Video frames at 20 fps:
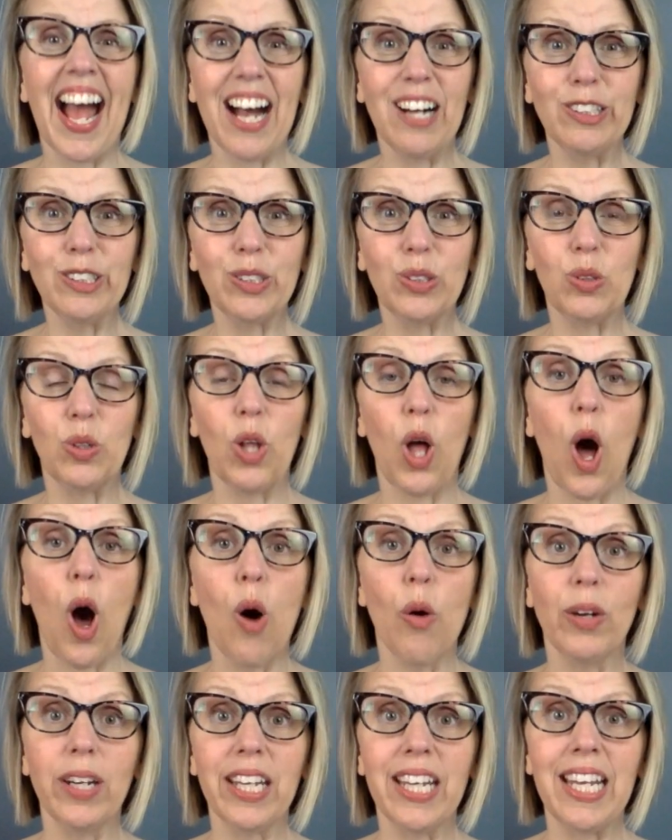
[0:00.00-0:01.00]
Outschool
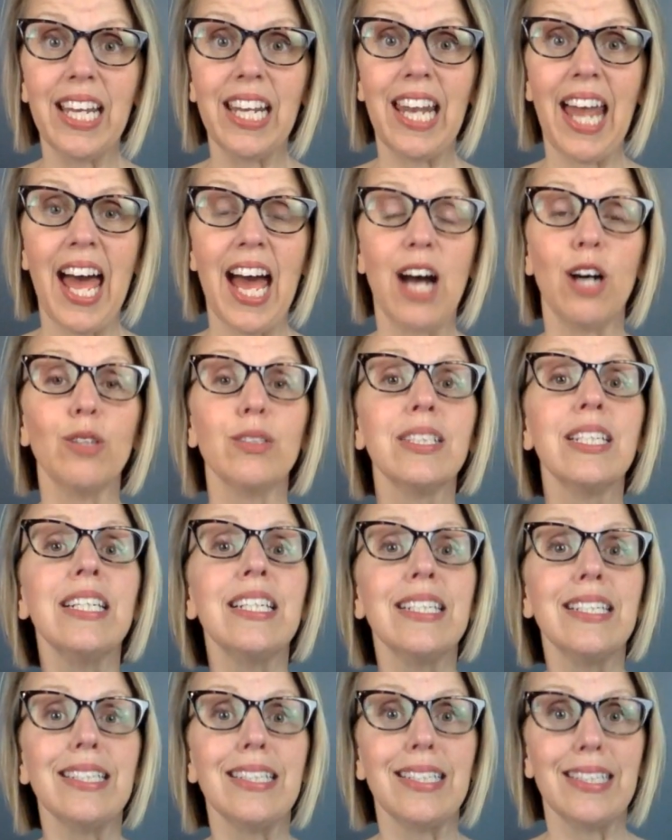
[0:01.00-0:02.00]
only allows
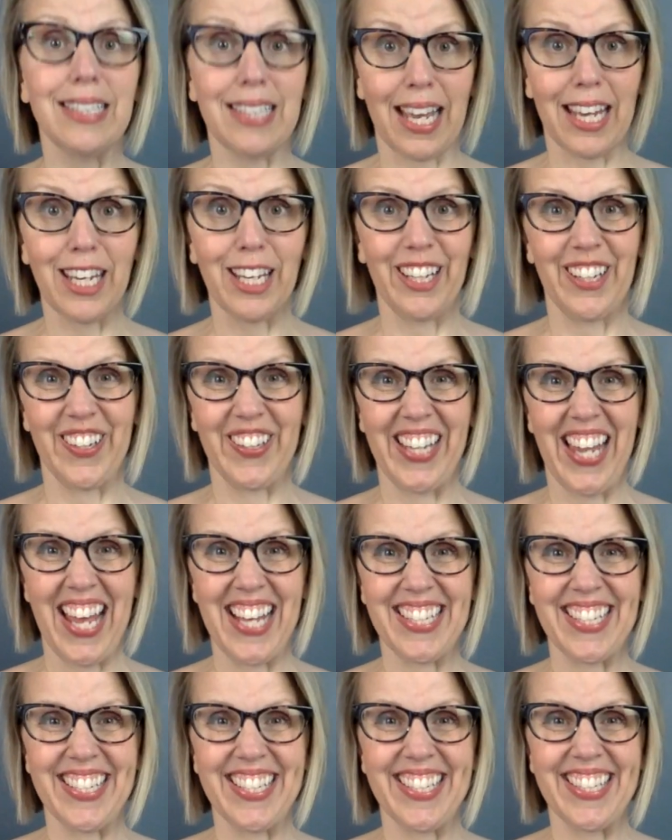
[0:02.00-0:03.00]
secular
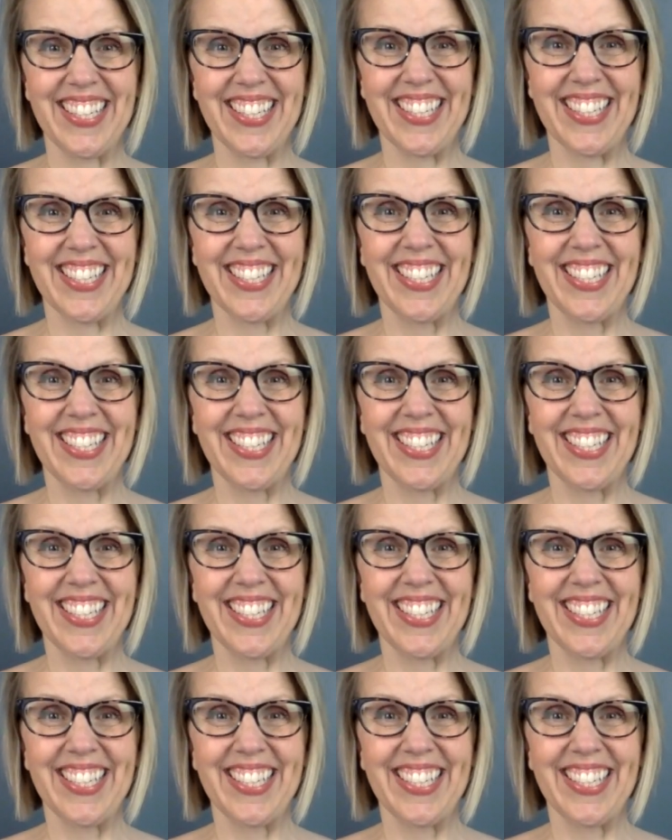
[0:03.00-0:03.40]
classes.